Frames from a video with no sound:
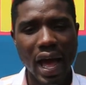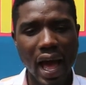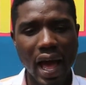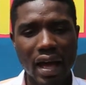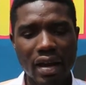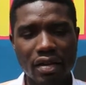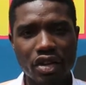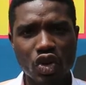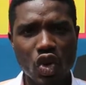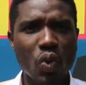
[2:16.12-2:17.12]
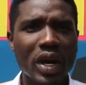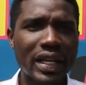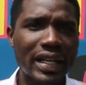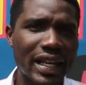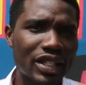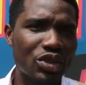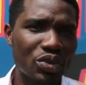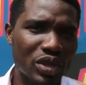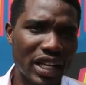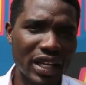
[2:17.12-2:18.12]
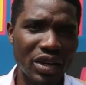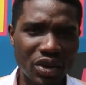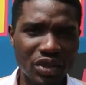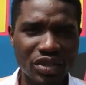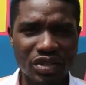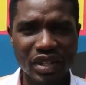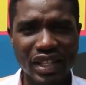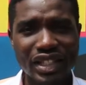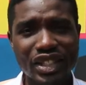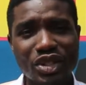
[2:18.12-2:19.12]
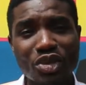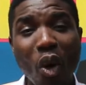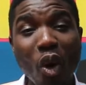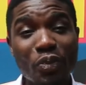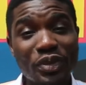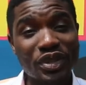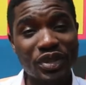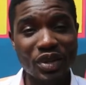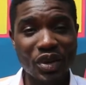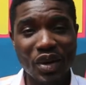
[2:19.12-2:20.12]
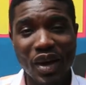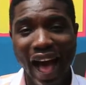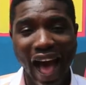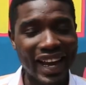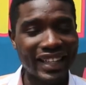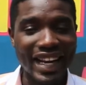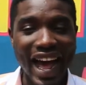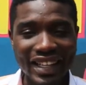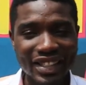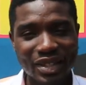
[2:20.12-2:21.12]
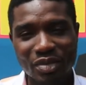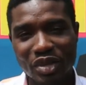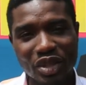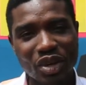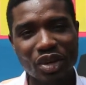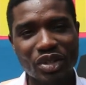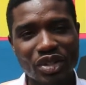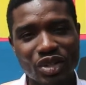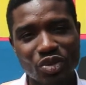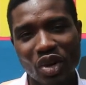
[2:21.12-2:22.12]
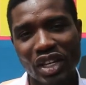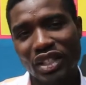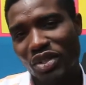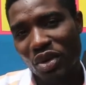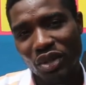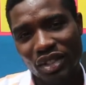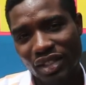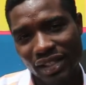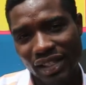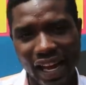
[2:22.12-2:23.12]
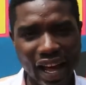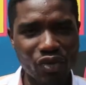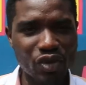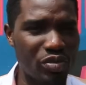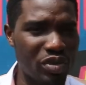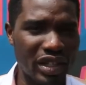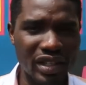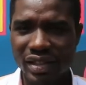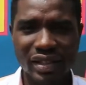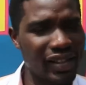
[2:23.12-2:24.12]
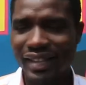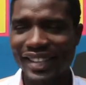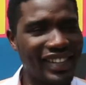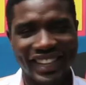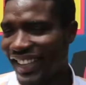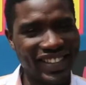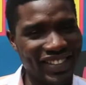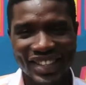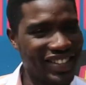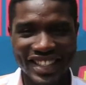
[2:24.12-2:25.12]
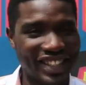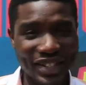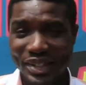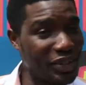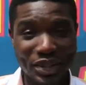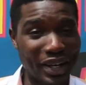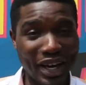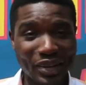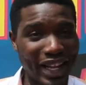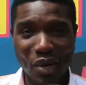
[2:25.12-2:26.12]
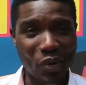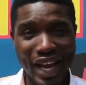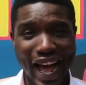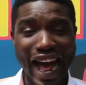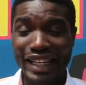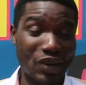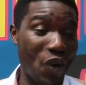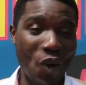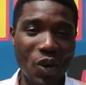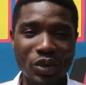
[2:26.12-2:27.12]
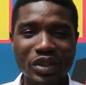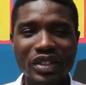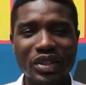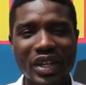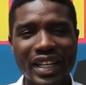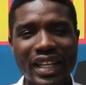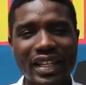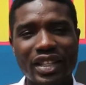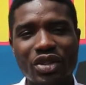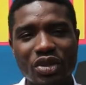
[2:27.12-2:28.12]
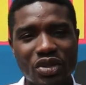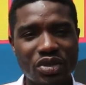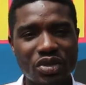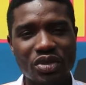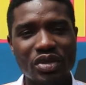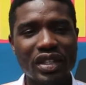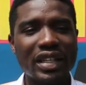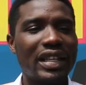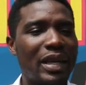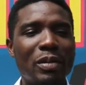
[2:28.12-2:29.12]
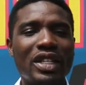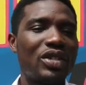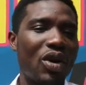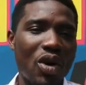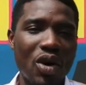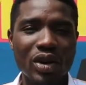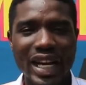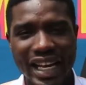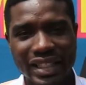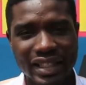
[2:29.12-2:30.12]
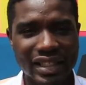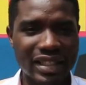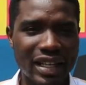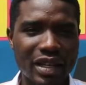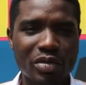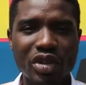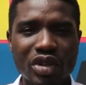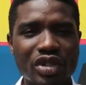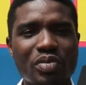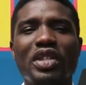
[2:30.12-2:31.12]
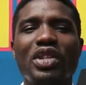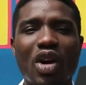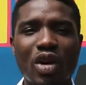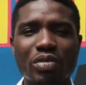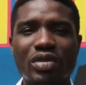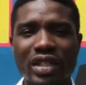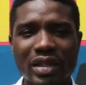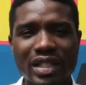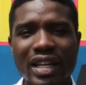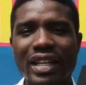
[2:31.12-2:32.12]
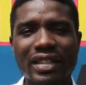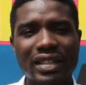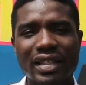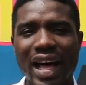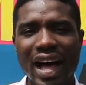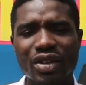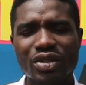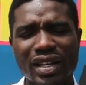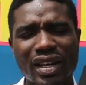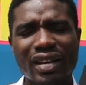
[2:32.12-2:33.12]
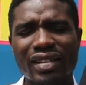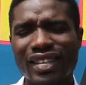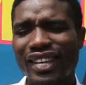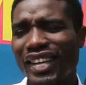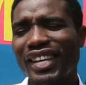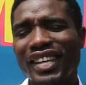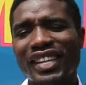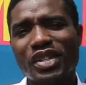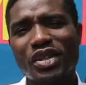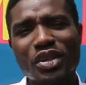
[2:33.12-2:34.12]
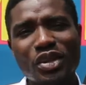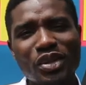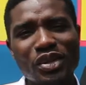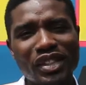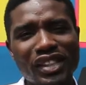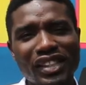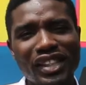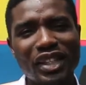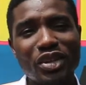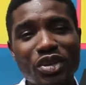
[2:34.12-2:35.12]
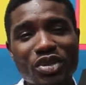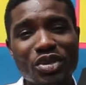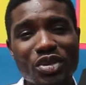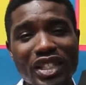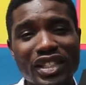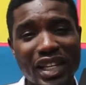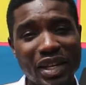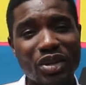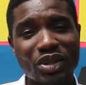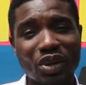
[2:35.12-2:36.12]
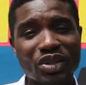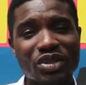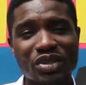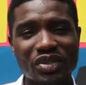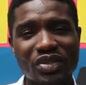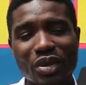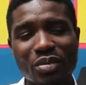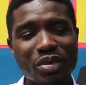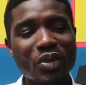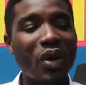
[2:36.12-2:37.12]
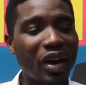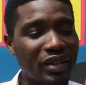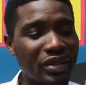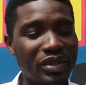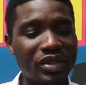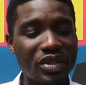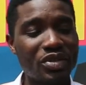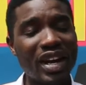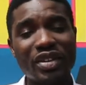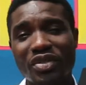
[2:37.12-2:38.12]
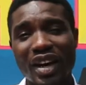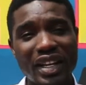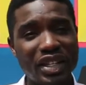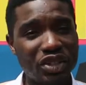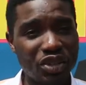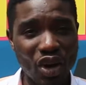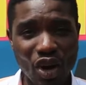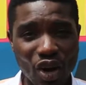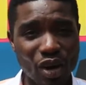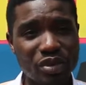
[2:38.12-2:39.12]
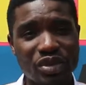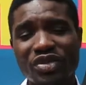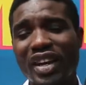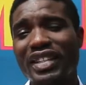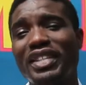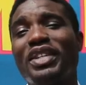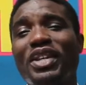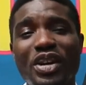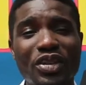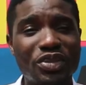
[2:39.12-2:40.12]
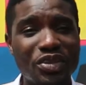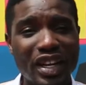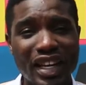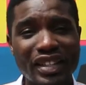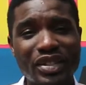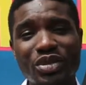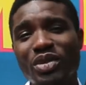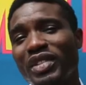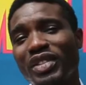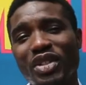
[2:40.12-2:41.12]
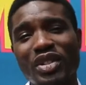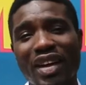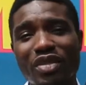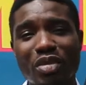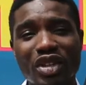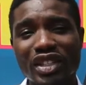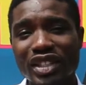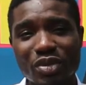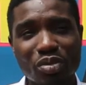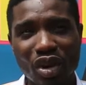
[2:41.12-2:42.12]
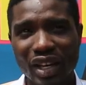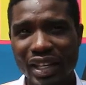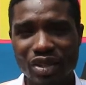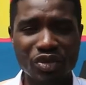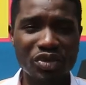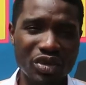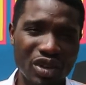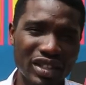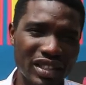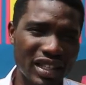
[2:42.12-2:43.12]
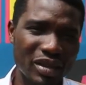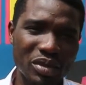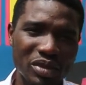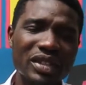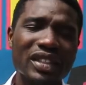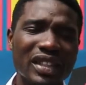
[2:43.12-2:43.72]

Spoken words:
And when he gets to Lagos, his hopes are dashed because what he thought the life would be, it doesn't turn out that way at all, you know. And then he goes through, he meets all Acid's neighbors, becomes a tenant in the house, and you know, he goes through his Lagos hustle, from one trying to find a job to finding a girlfriend to just having money in his pocket or food on his table,